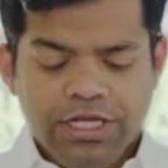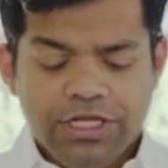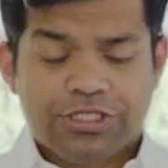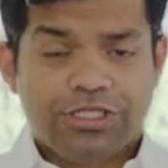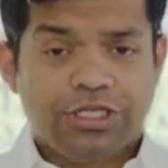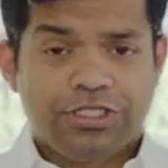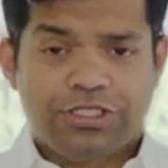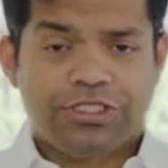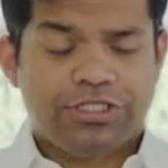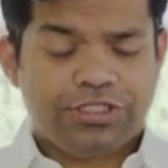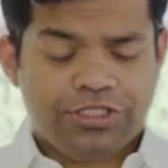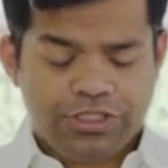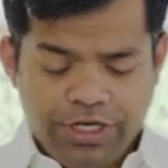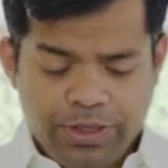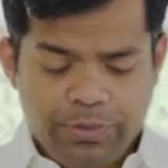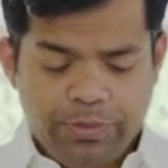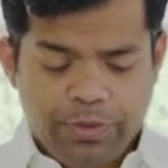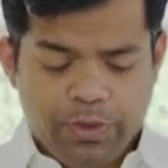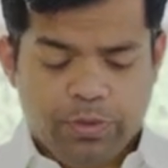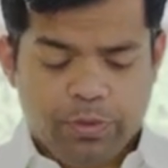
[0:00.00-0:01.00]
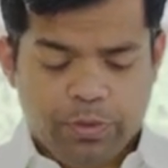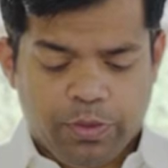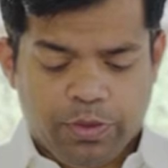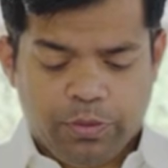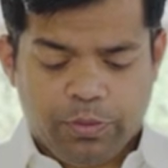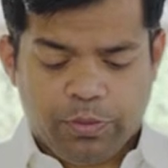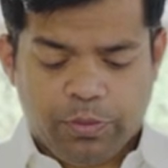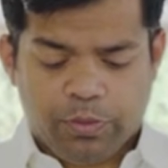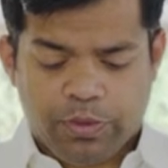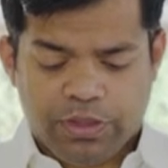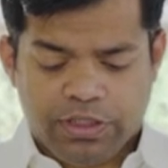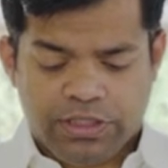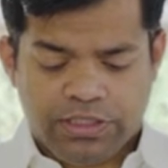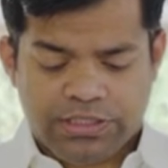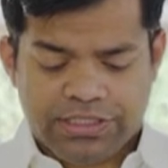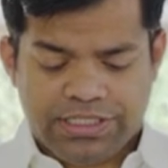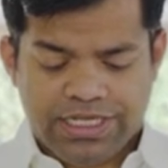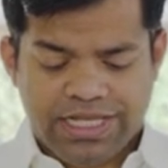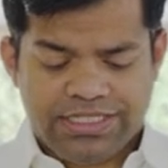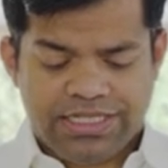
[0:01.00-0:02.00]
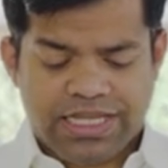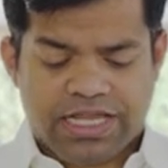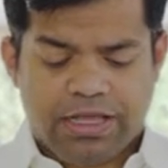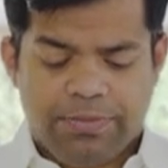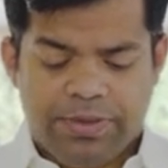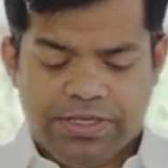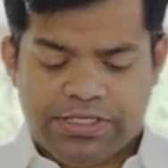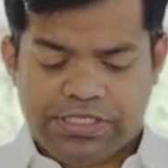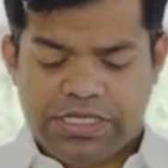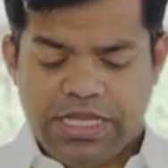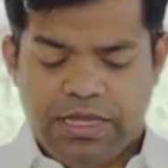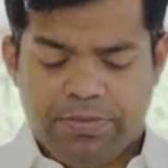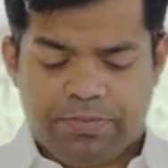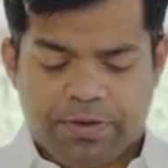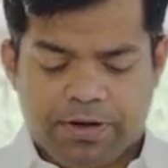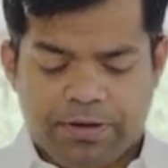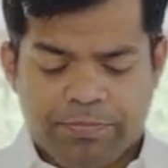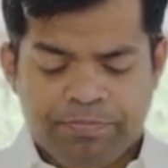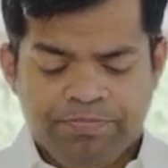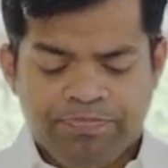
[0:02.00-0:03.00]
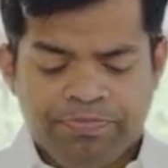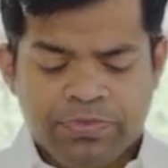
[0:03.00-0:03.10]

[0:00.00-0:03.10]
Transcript: So today we'll, we'll, we'll dig a bit deeper.